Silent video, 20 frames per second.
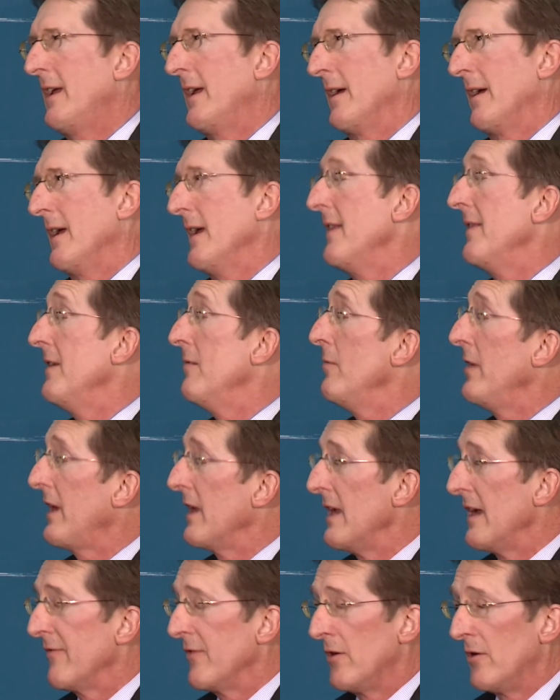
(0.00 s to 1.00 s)
Yeah, and then we
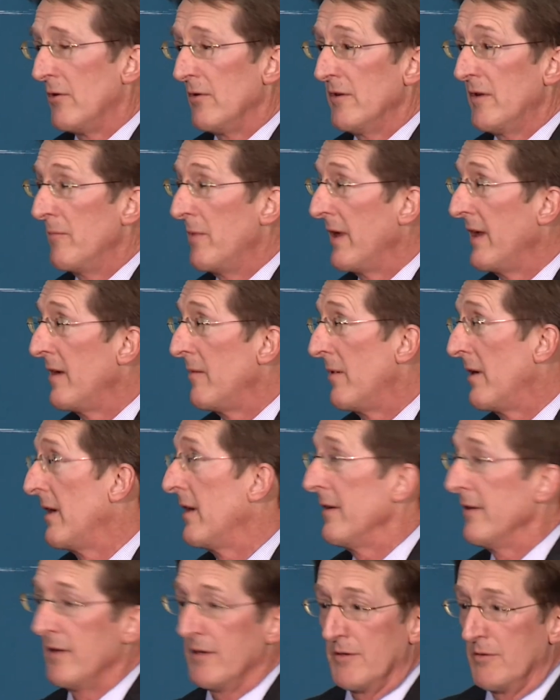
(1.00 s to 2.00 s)
can have the whole debate
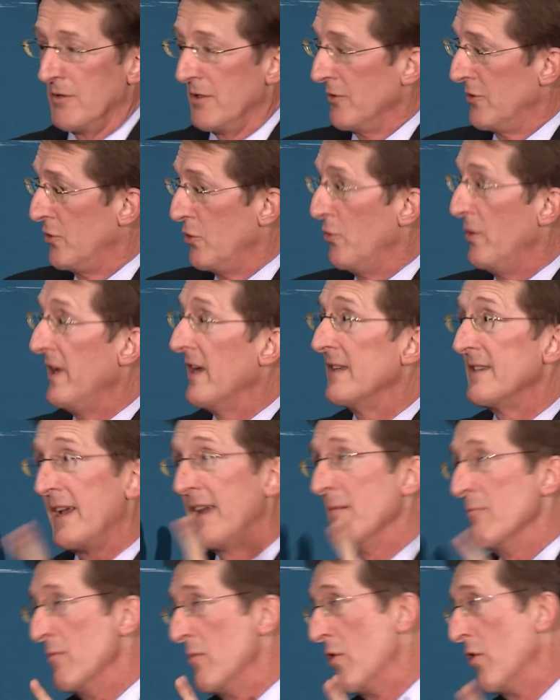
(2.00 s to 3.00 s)
about do we as
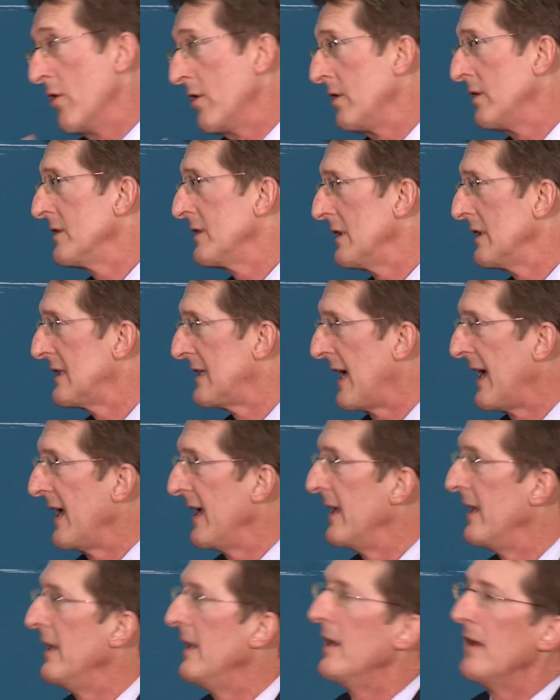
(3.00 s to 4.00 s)
a moral
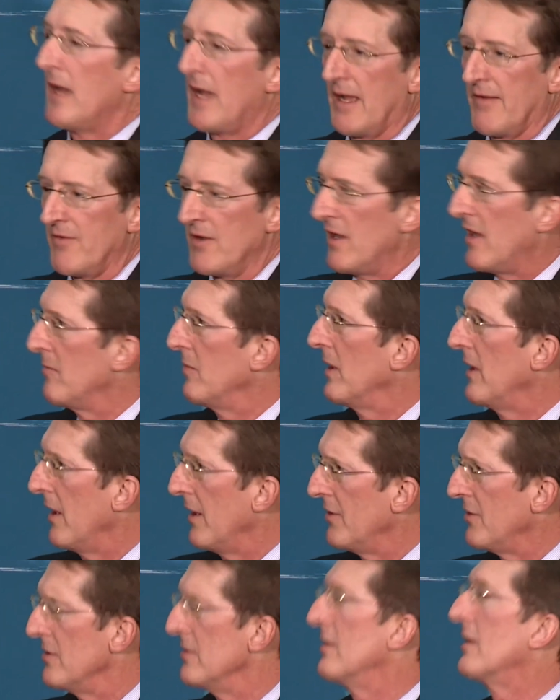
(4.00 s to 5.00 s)
society have an
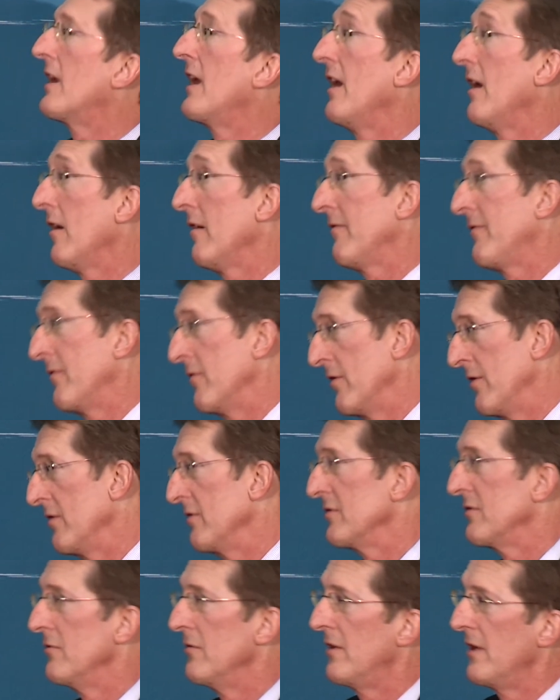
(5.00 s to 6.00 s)
obligation to care for
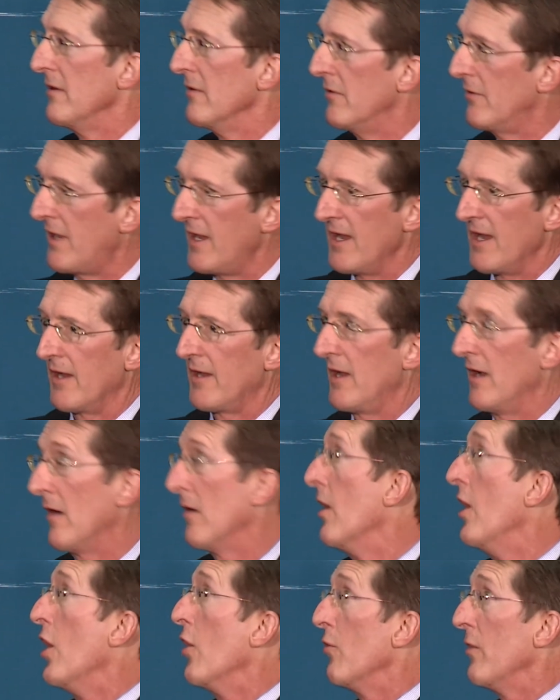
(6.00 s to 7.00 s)
those who can't care,
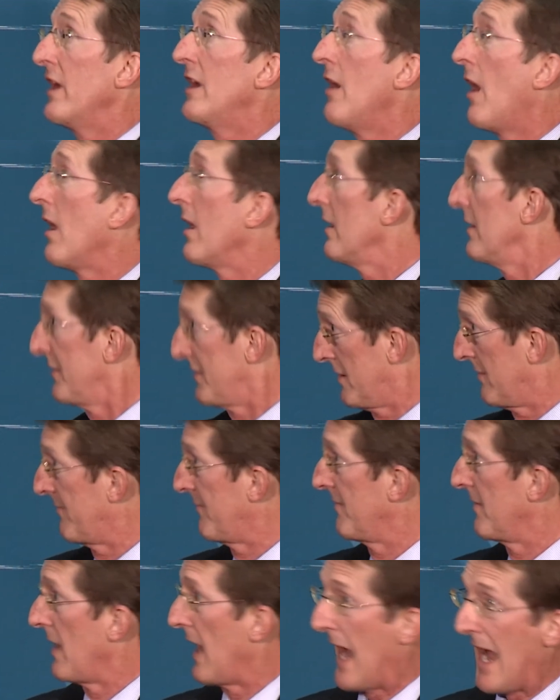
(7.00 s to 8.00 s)
regardless of
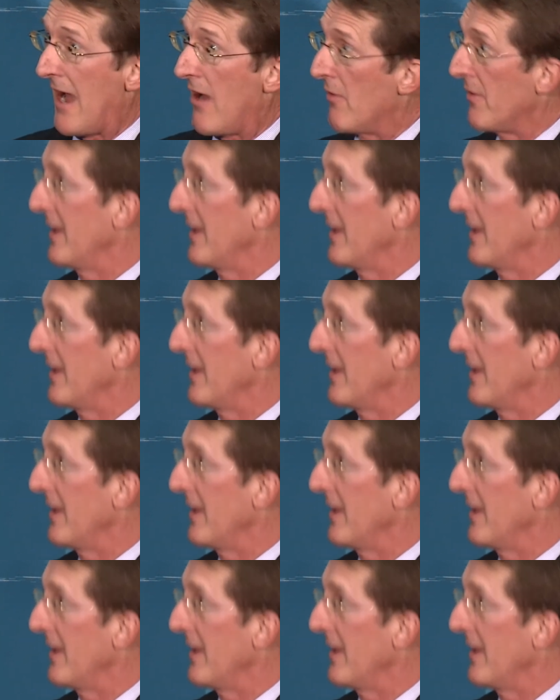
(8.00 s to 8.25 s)
how